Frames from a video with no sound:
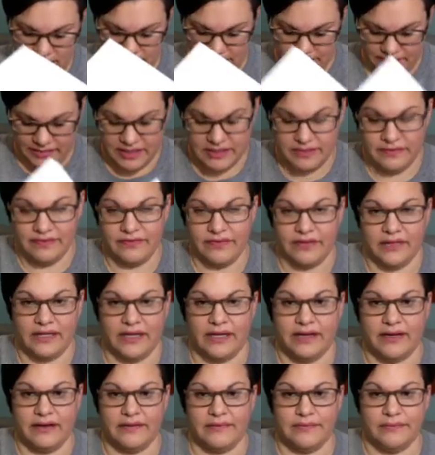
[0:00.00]
Makes me feel like
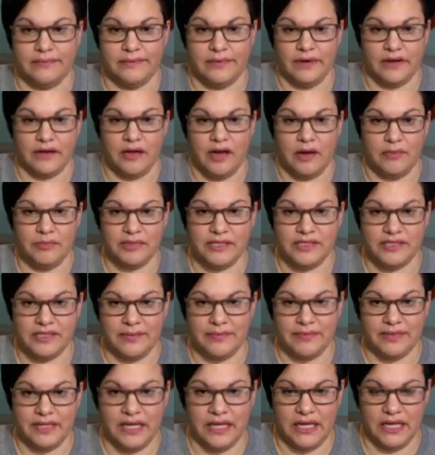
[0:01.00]
I accomplished
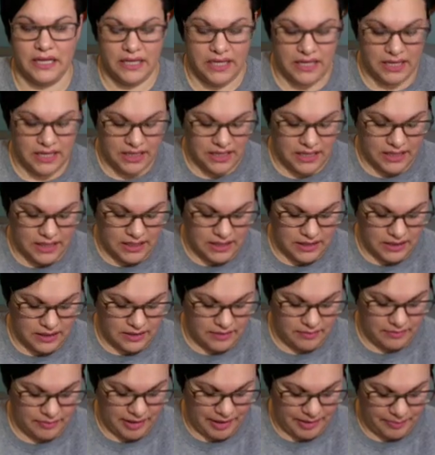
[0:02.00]
something.
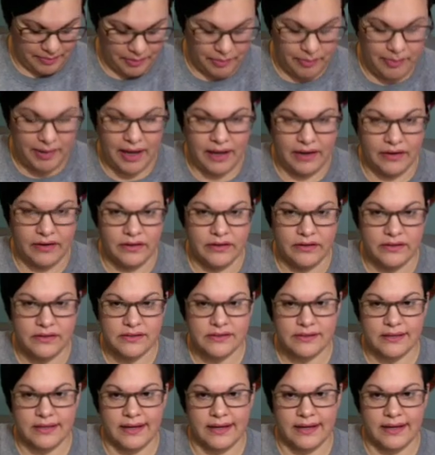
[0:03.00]
Paper patterns,